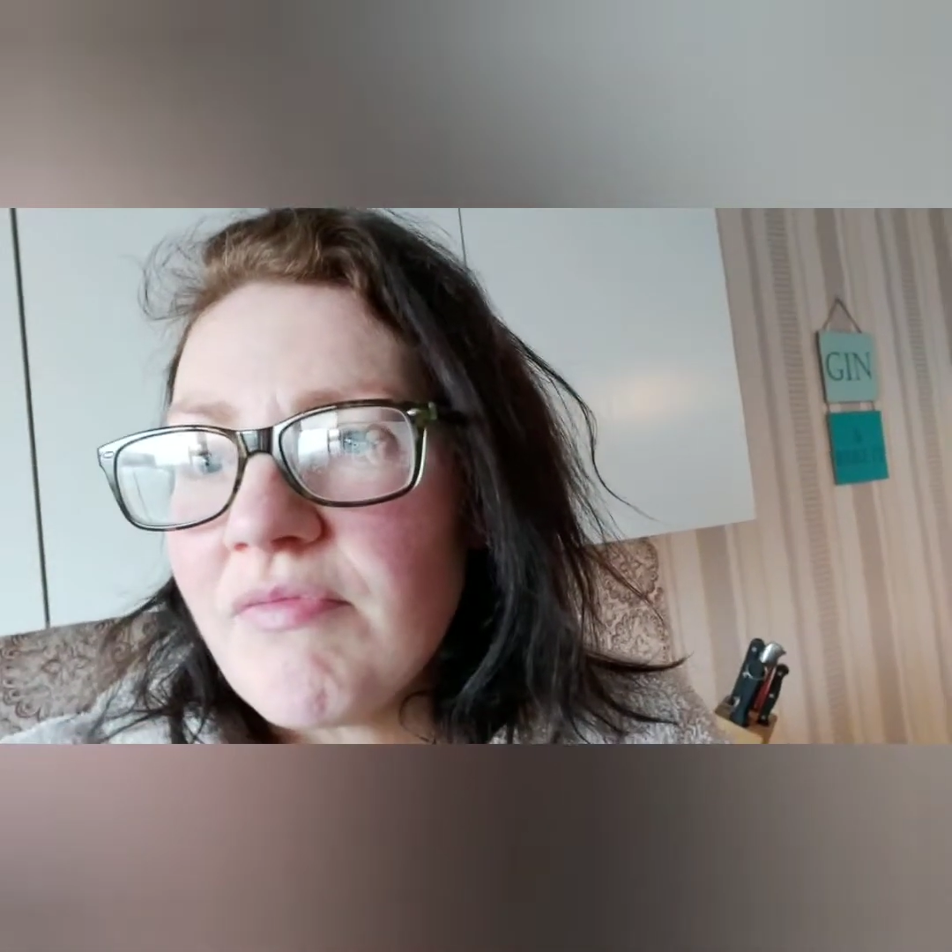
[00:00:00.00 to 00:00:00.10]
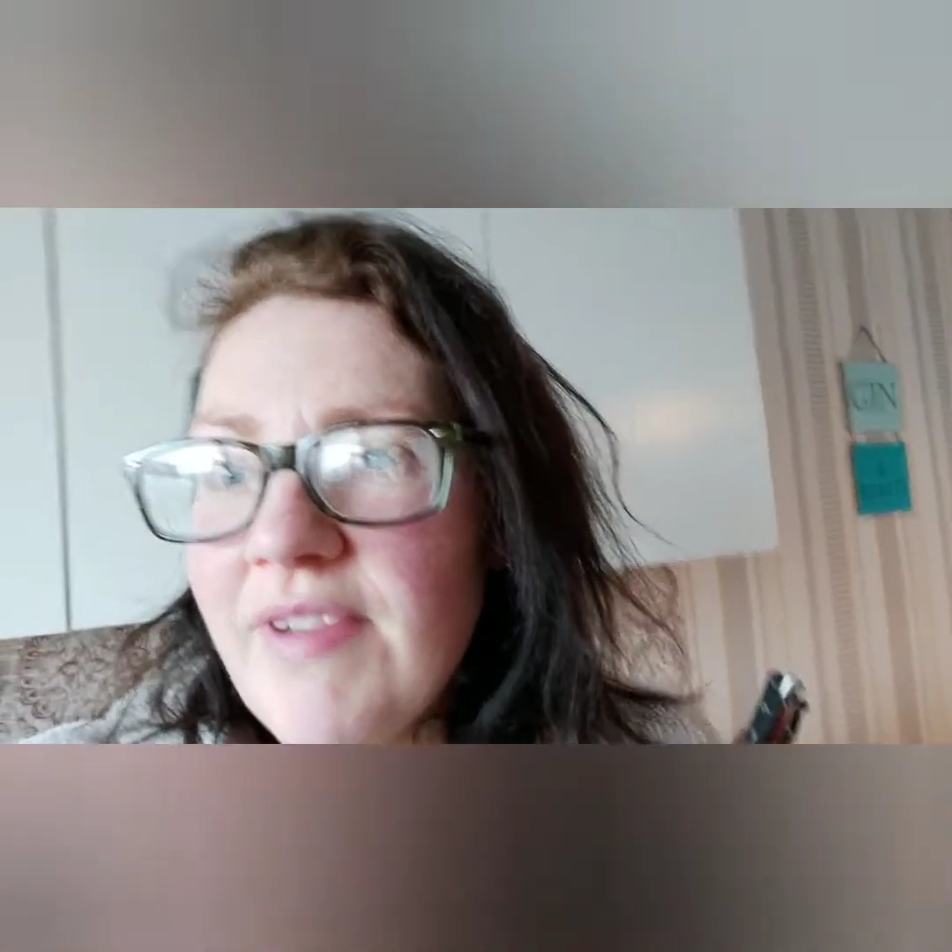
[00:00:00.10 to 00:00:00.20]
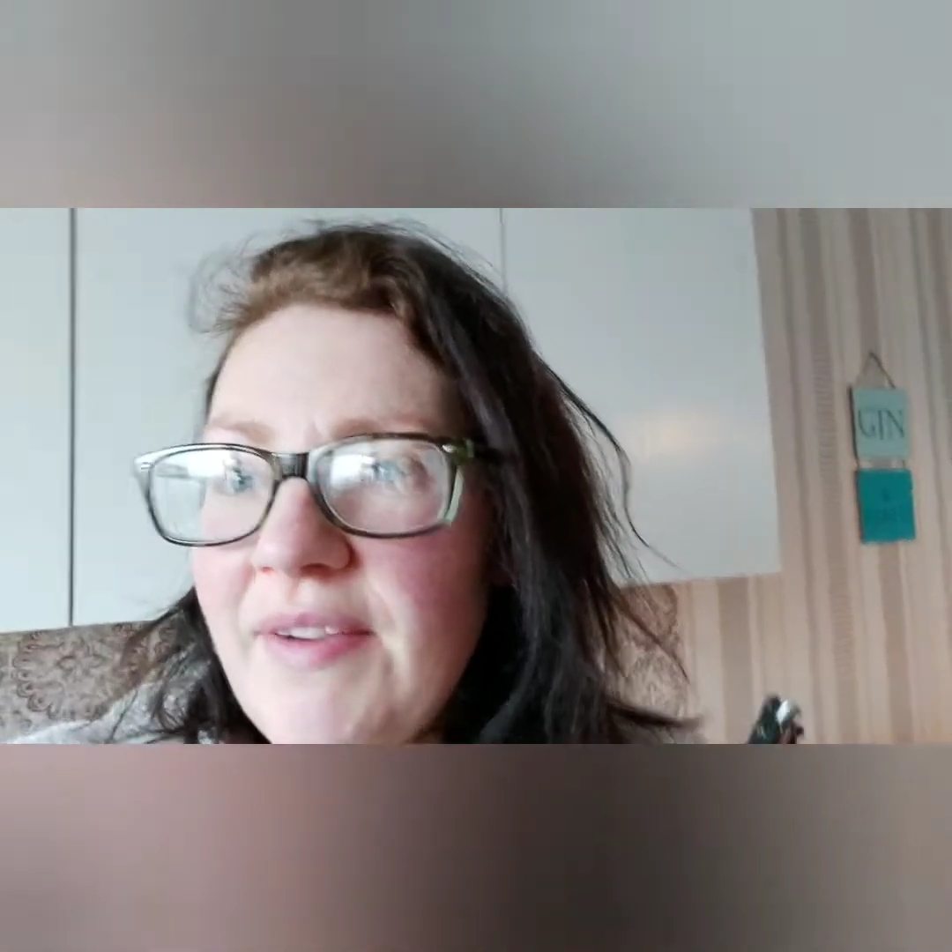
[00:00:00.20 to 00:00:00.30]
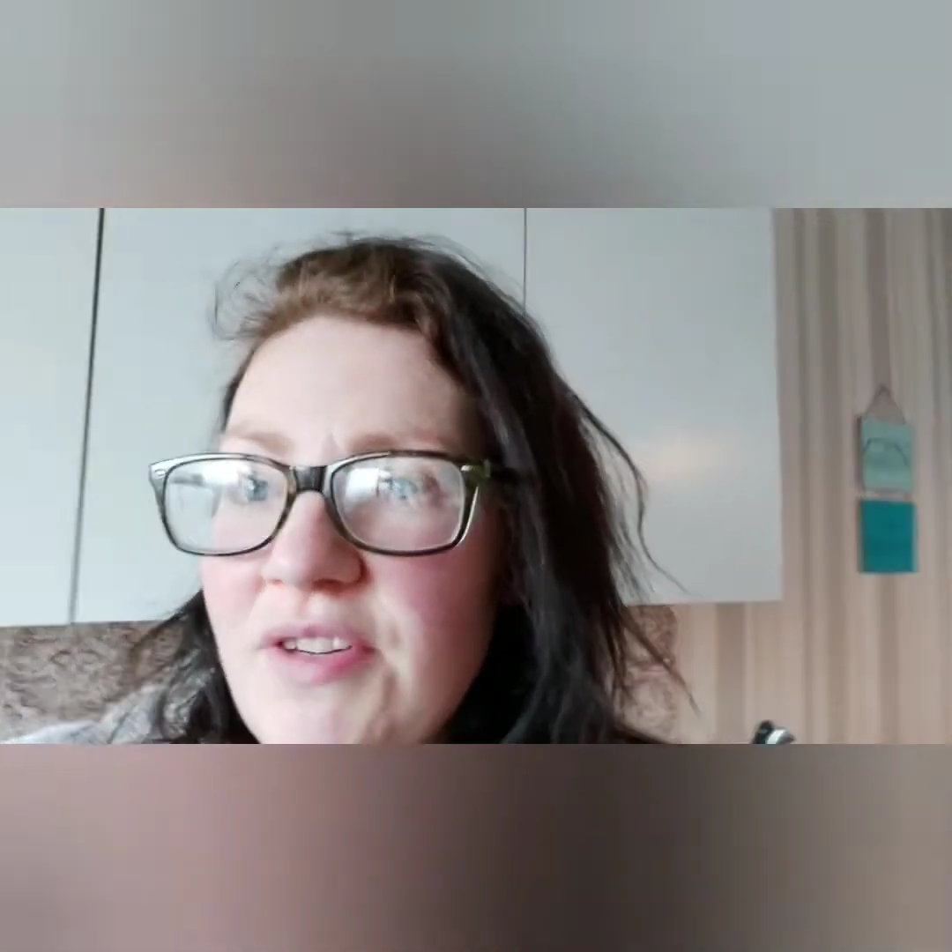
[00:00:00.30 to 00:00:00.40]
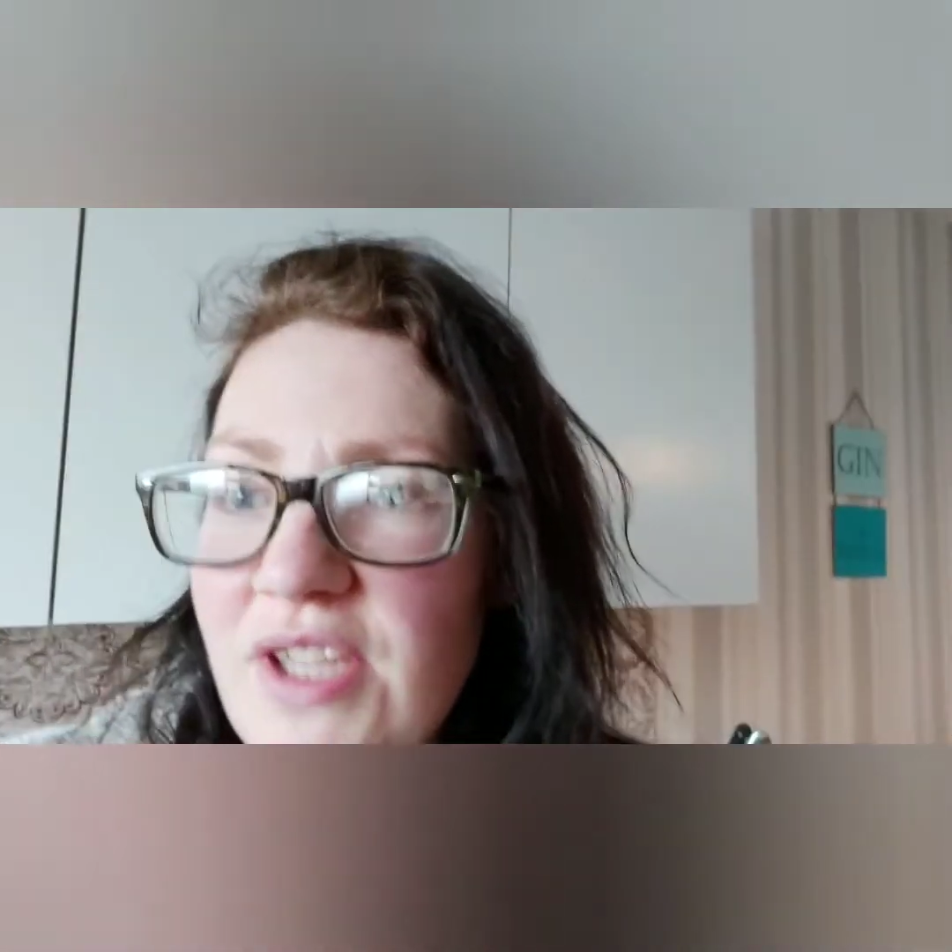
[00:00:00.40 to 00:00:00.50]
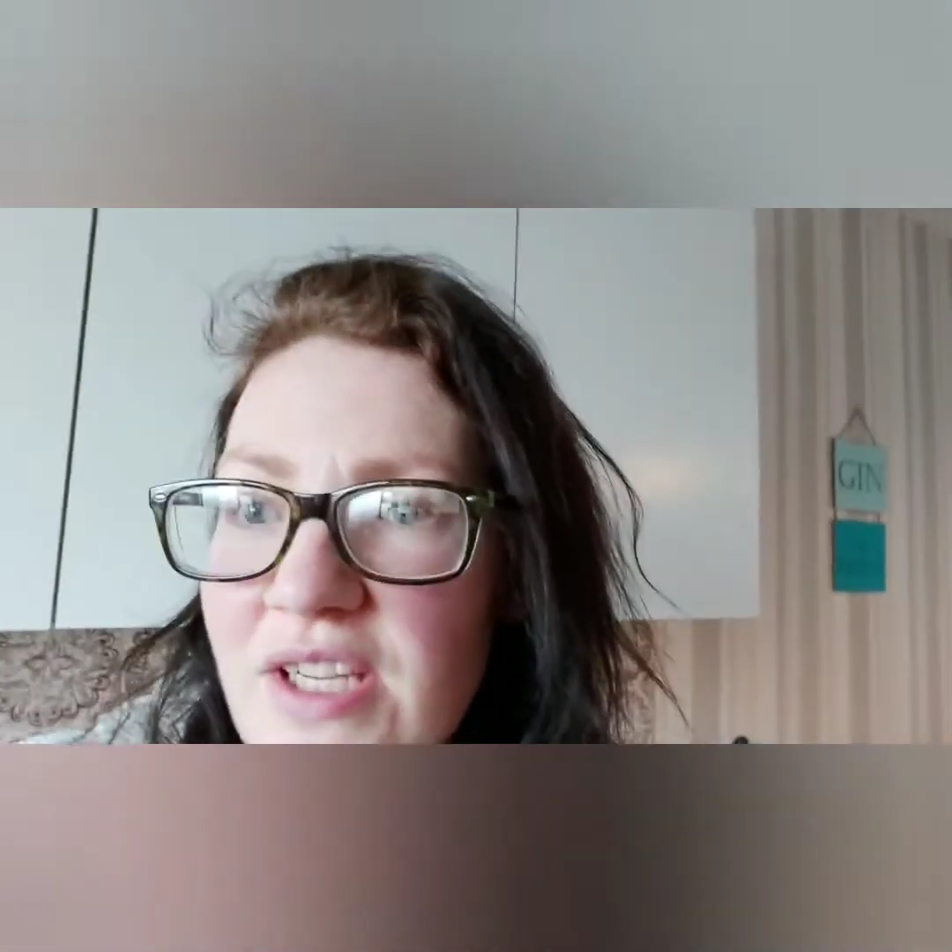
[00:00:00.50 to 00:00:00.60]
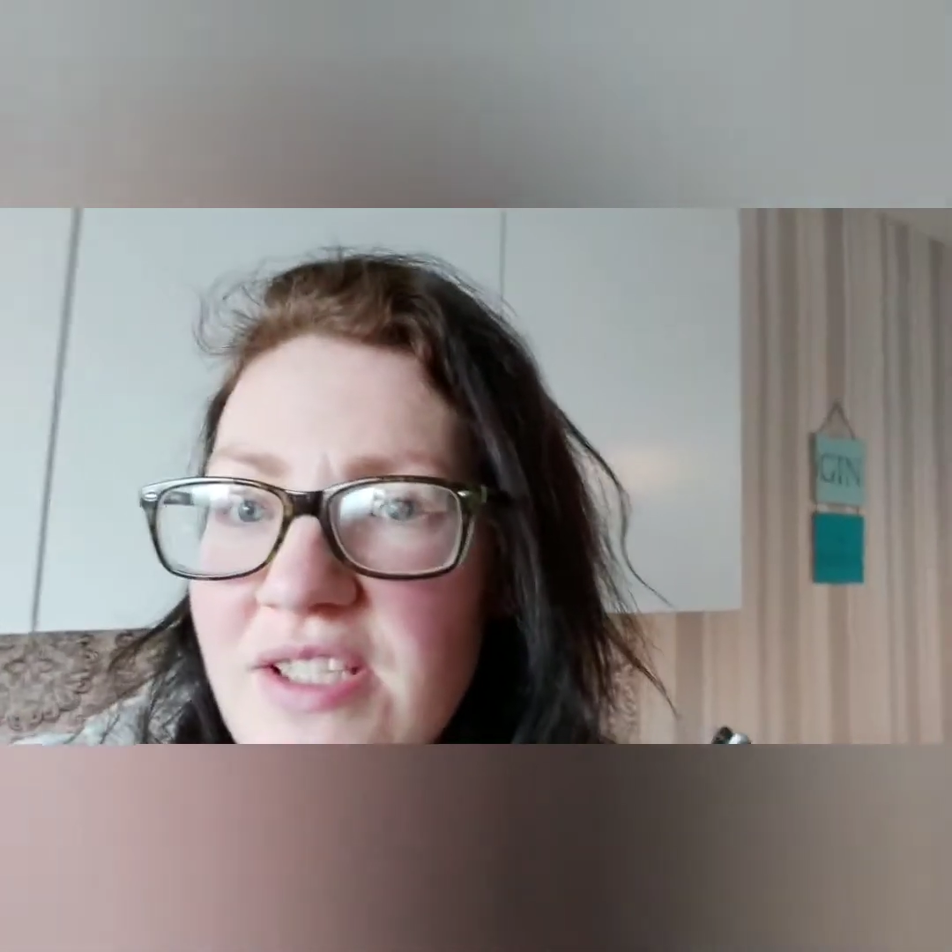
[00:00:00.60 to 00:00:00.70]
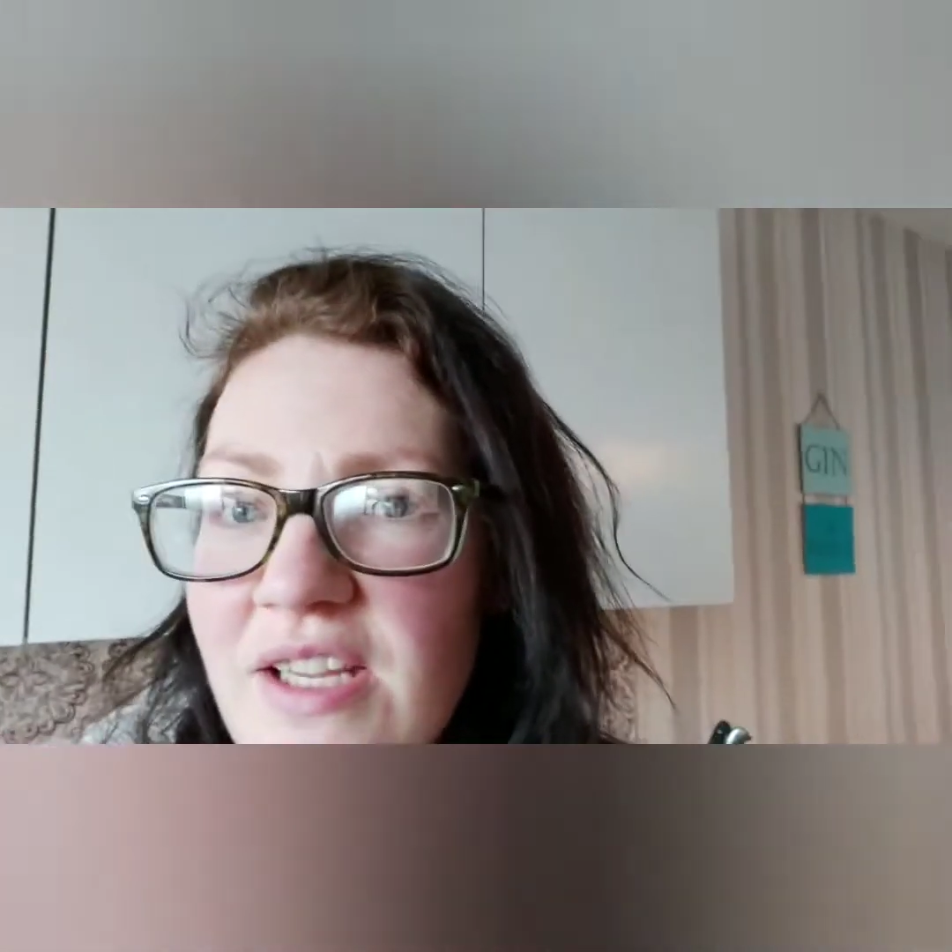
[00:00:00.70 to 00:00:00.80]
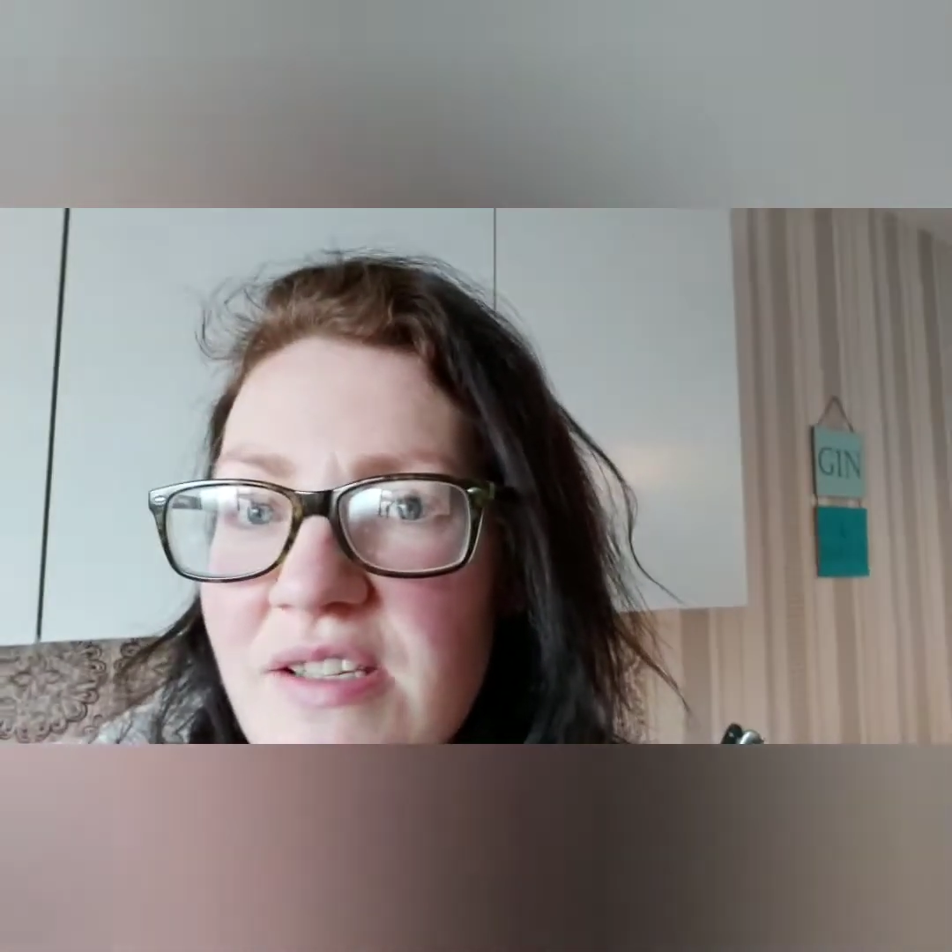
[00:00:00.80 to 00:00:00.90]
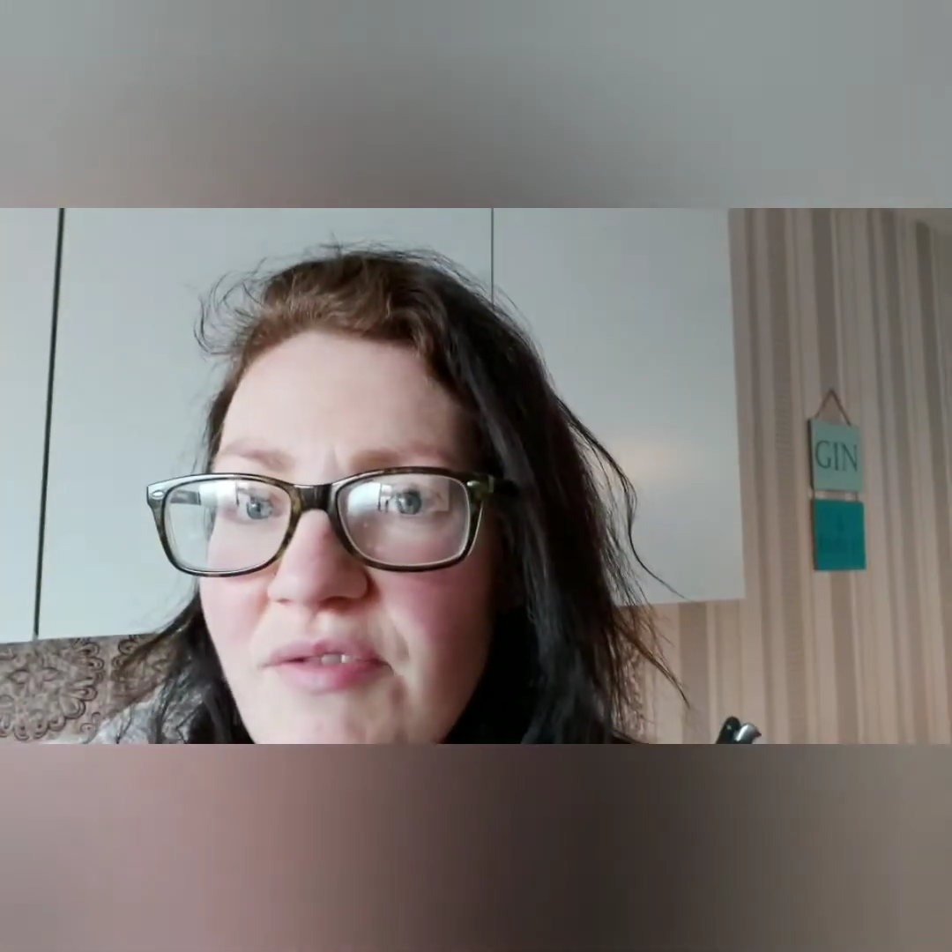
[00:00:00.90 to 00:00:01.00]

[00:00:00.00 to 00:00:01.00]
five or six sins